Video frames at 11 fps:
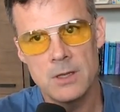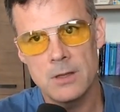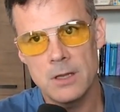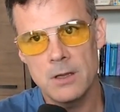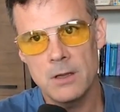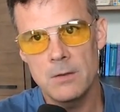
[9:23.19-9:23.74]

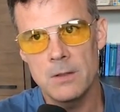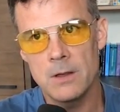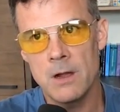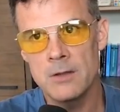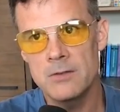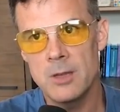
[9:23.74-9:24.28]
The, the
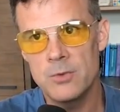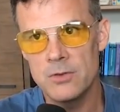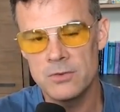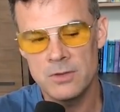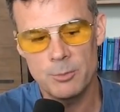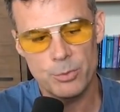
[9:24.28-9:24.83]
concept
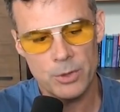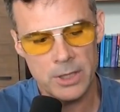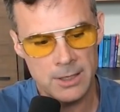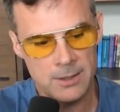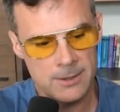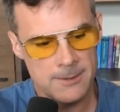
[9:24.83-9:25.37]
is
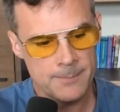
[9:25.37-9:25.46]
simply